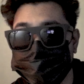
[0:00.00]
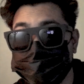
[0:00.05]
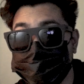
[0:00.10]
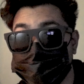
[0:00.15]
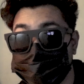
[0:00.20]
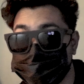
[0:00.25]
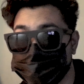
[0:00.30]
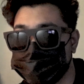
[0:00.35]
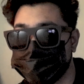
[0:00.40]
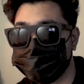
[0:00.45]

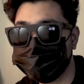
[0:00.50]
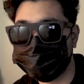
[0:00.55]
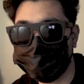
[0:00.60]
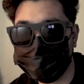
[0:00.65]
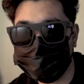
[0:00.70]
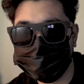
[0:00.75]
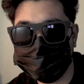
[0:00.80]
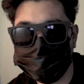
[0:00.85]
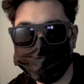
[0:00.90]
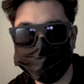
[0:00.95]
need to
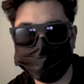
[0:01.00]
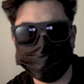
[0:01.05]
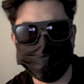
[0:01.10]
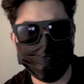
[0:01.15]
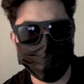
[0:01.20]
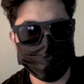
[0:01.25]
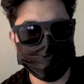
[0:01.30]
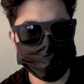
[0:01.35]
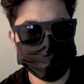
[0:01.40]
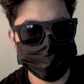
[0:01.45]
develop an
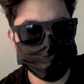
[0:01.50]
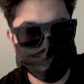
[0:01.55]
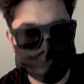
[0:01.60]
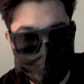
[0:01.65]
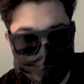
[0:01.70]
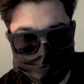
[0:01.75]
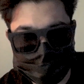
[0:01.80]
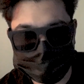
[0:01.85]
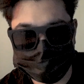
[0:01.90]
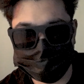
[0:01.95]

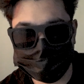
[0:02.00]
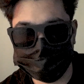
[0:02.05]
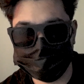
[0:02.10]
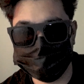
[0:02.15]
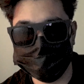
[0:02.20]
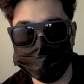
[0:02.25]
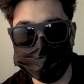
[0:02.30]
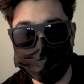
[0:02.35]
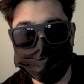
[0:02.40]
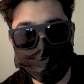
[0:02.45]
unshakable
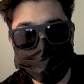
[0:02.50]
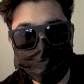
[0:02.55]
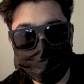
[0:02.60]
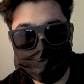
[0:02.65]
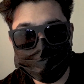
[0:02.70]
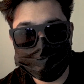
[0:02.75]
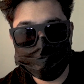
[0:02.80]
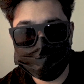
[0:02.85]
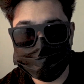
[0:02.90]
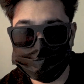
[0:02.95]

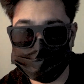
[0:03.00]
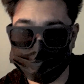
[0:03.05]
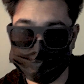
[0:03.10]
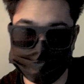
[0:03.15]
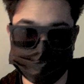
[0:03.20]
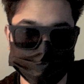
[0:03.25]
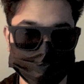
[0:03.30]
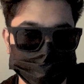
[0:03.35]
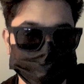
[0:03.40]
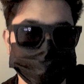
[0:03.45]
immunity to
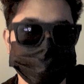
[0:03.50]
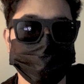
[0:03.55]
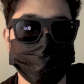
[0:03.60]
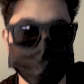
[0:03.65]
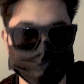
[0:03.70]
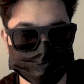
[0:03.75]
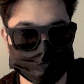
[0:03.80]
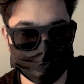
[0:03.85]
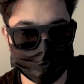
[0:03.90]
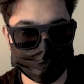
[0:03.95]
being
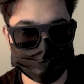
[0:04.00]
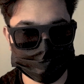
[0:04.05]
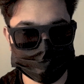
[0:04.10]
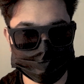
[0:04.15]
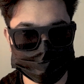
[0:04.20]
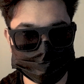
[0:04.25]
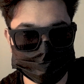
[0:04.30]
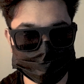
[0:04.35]
disliked.